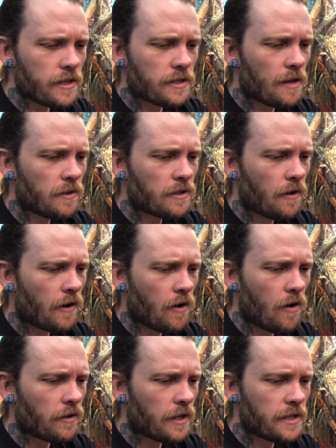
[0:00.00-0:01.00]
Something's going
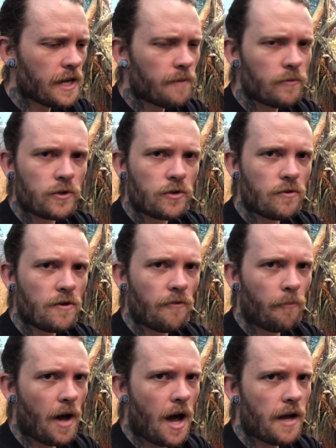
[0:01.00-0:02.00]
on. These animals shouldn't
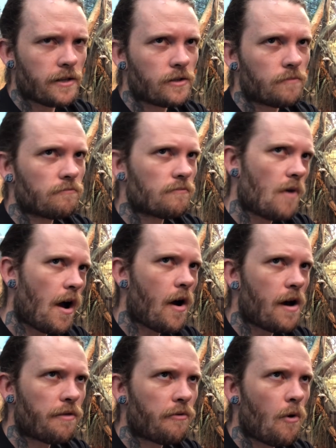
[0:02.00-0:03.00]
have passed. I
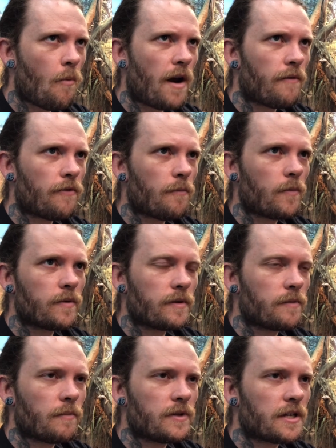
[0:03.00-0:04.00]
kind of thought one of them
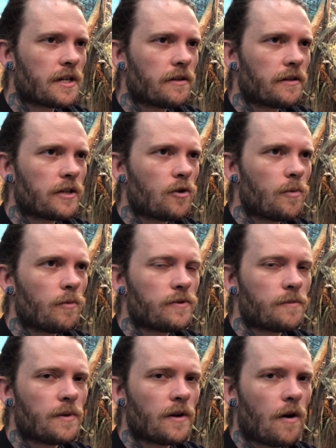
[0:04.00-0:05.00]
in particular, Gilbert, was
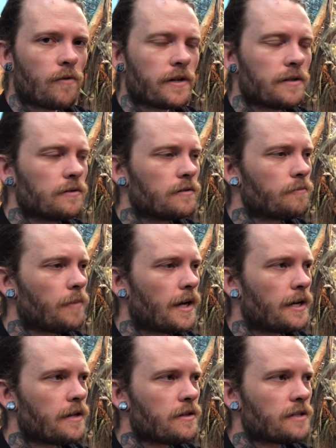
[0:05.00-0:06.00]
a bit older,
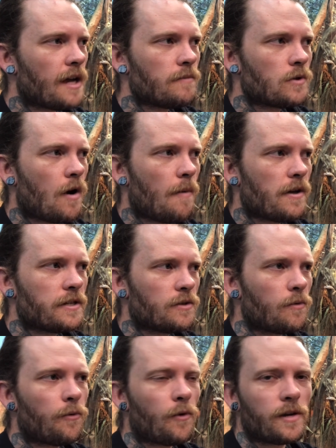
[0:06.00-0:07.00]
but at the same time, I
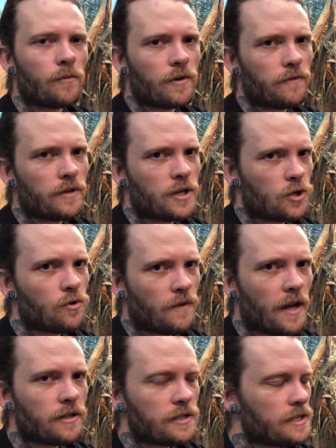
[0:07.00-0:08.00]
still thought he should have
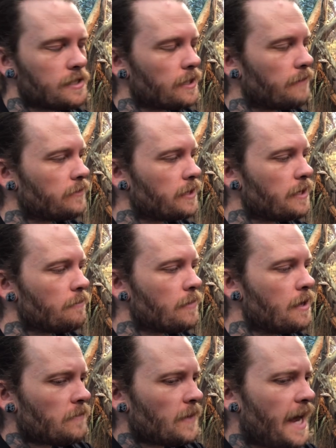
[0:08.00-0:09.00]
had years left in him.
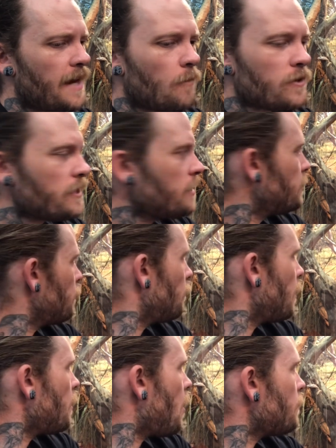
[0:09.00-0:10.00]
And it wasn't
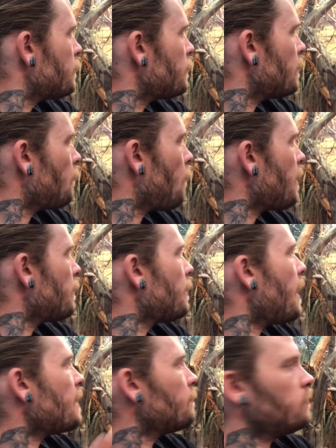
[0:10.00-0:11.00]
until I noticed that one of
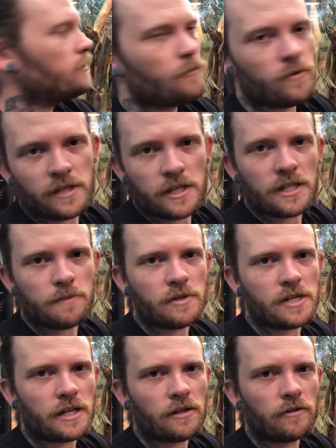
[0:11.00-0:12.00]
the animals that was in this
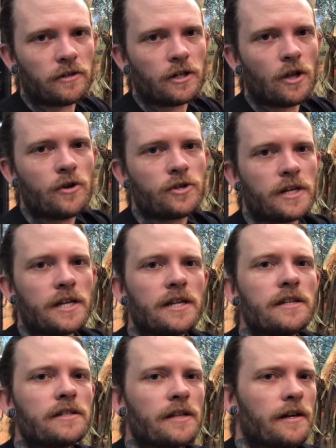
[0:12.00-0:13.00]
particular enclosure
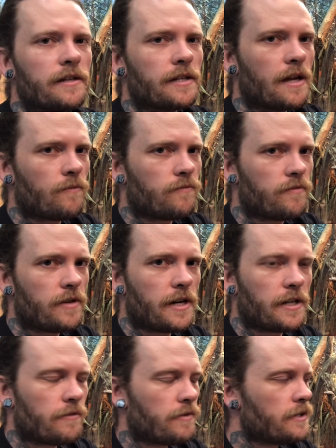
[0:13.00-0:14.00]
here started to get
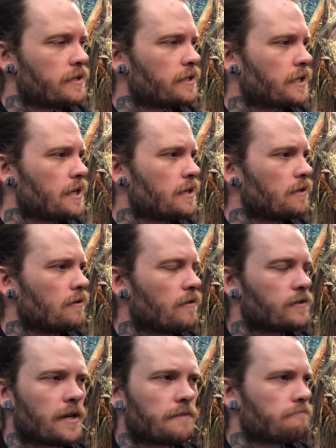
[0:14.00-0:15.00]
really, really skinny. And I
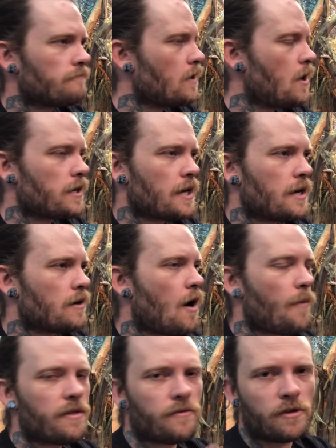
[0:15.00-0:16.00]
was like, okay, I
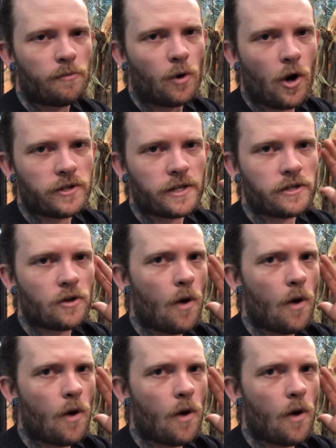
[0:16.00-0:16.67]
went through the process.